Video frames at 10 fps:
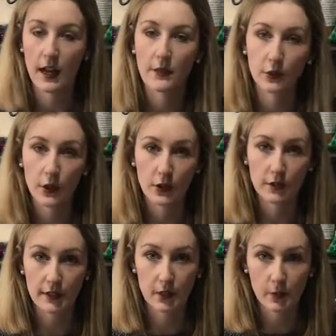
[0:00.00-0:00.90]
I've got
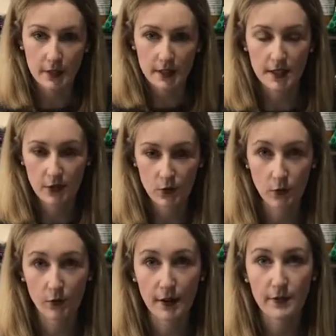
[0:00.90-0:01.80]
another little business called
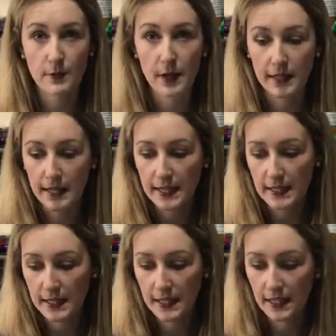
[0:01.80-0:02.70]
Crafts by
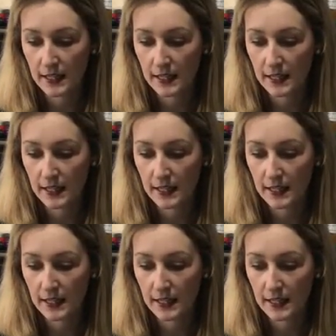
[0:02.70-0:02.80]
Katie,